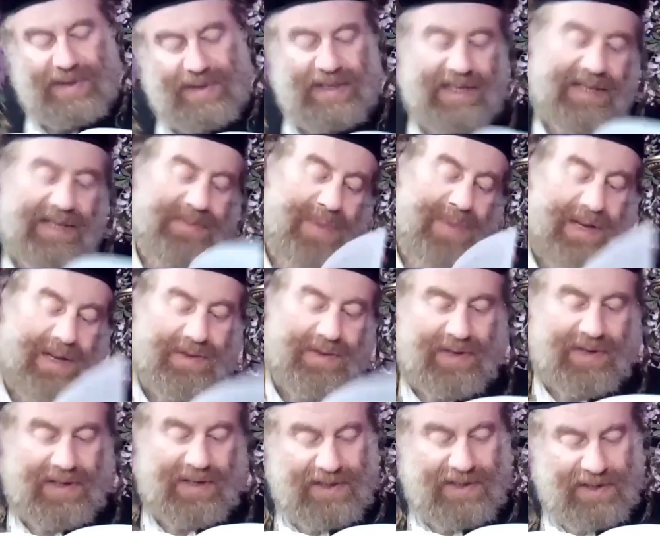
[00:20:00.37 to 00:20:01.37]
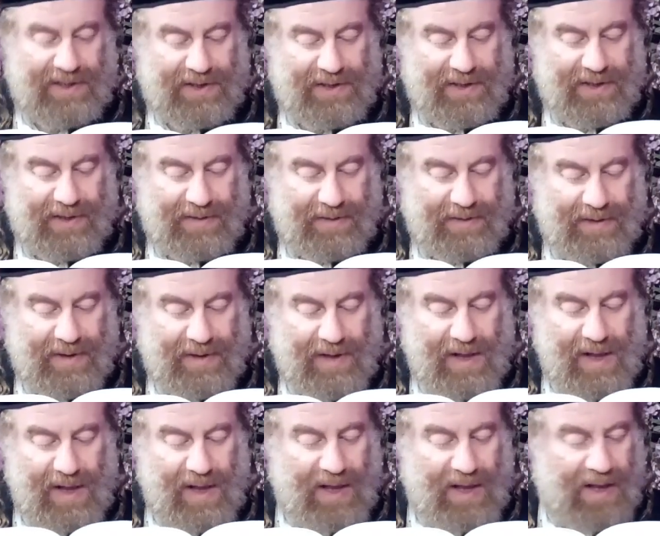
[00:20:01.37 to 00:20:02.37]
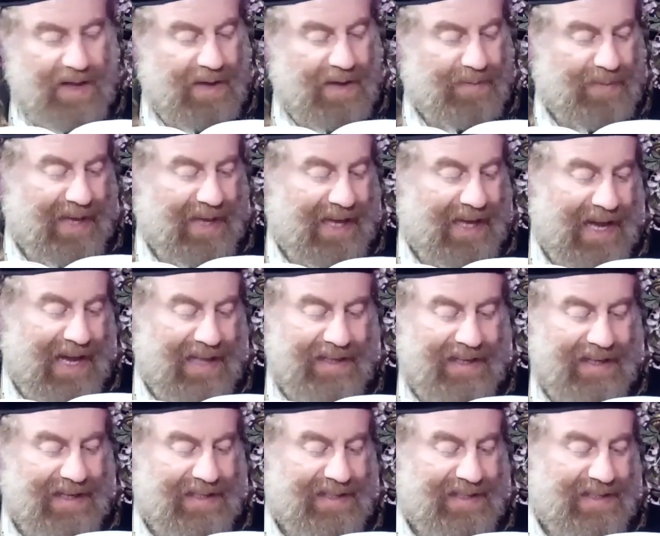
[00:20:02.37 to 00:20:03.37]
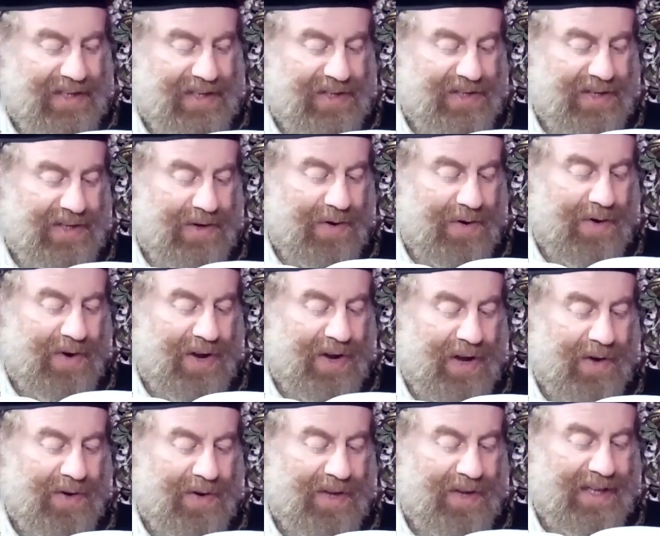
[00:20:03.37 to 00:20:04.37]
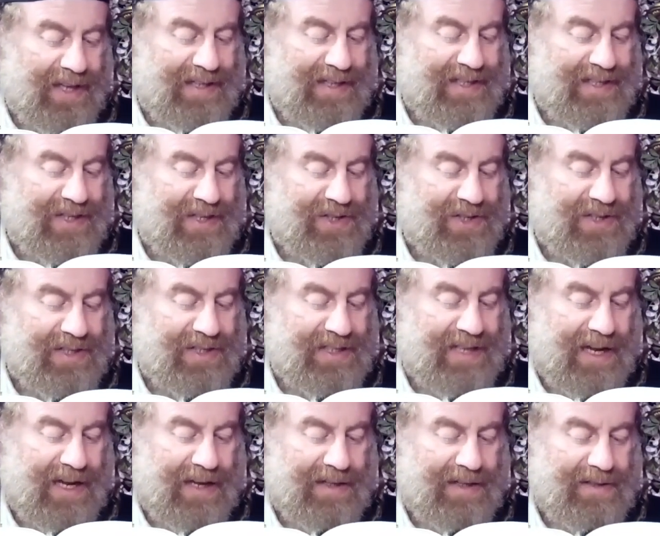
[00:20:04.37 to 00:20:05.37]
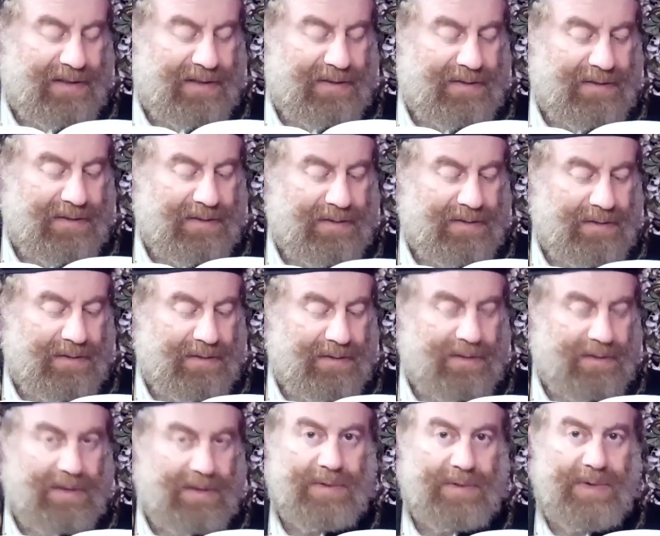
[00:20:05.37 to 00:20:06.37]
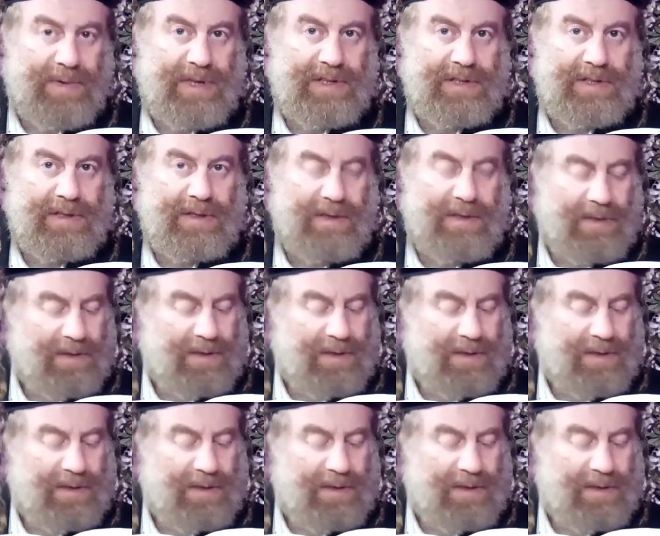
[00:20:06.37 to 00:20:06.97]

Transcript: If he's back to his teacher. Behind his teacher or on his teacher's side. Question?